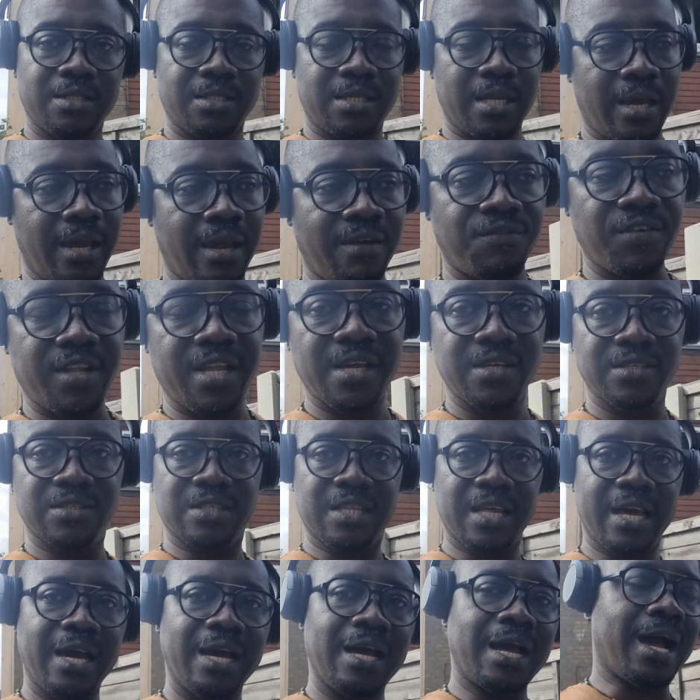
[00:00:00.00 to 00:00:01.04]
there evidence
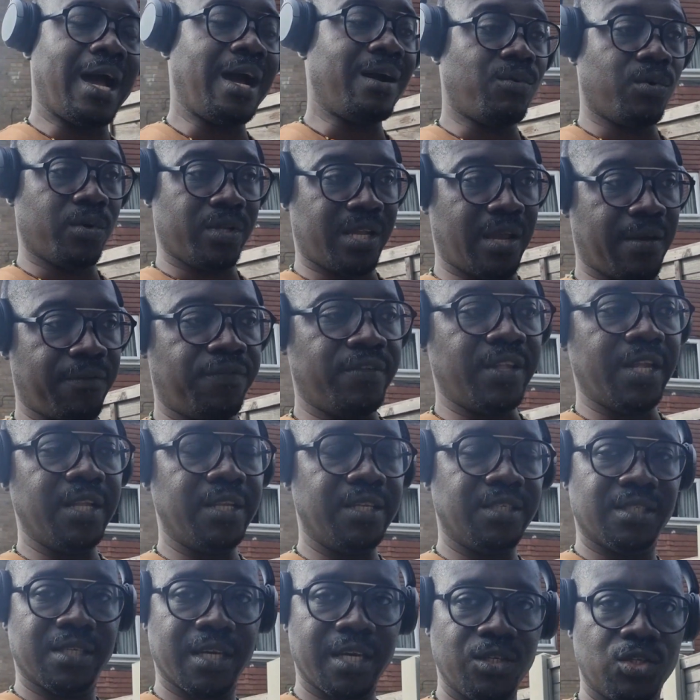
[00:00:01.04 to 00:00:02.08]
there? I would definitely
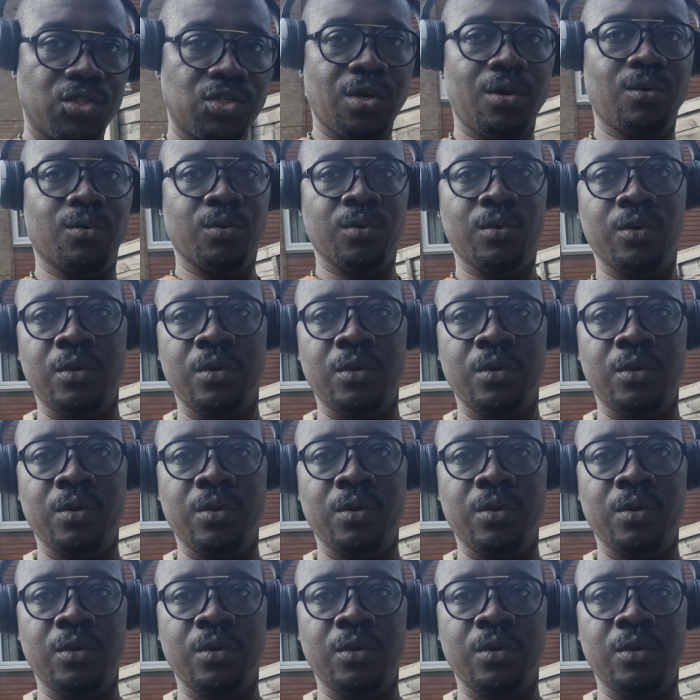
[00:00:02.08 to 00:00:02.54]
say so.